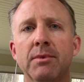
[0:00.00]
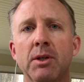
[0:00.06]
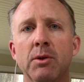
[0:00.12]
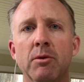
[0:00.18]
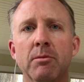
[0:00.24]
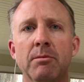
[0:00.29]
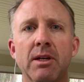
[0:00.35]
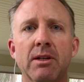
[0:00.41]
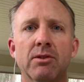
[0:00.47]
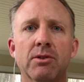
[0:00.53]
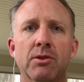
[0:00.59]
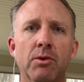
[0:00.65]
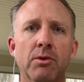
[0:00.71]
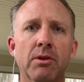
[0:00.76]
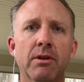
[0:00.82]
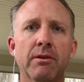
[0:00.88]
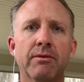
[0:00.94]
You will be
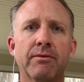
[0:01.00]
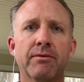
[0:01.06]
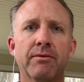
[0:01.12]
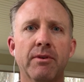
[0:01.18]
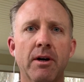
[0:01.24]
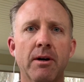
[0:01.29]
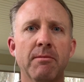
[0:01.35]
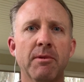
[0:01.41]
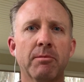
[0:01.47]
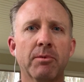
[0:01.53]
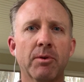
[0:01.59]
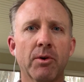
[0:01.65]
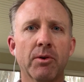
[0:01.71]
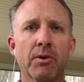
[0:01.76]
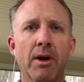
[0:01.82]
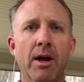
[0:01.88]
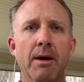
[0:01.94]
excluded from the
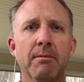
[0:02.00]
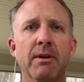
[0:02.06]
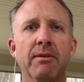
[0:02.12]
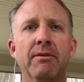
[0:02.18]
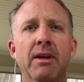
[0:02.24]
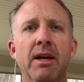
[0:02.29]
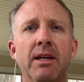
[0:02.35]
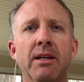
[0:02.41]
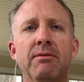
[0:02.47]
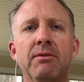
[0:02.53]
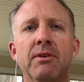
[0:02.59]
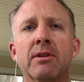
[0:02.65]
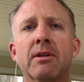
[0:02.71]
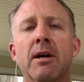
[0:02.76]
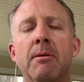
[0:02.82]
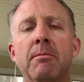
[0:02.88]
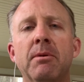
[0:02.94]
program if any of your
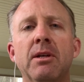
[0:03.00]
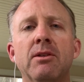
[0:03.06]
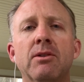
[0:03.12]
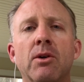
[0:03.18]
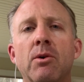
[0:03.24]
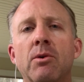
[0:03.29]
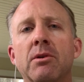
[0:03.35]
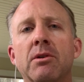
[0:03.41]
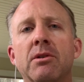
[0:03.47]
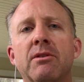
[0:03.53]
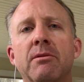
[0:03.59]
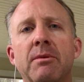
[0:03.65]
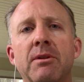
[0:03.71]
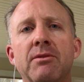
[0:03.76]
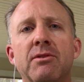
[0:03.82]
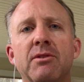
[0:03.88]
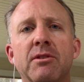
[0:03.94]
company's owners have
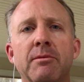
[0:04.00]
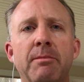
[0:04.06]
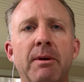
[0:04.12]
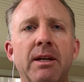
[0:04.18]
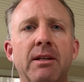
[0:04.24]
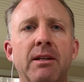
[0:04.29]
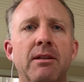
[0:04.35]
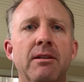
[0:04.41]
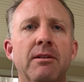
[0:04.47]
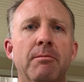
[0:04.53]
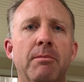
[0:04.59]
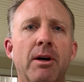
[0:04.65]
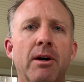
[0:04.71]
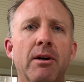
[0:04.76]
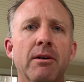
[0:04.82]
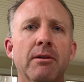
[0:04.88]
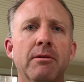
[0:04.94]
been suspended,
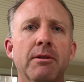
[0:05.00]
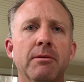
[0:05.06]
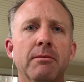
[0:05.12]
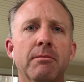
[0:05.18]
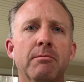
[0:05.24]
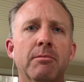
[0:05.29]
debarred,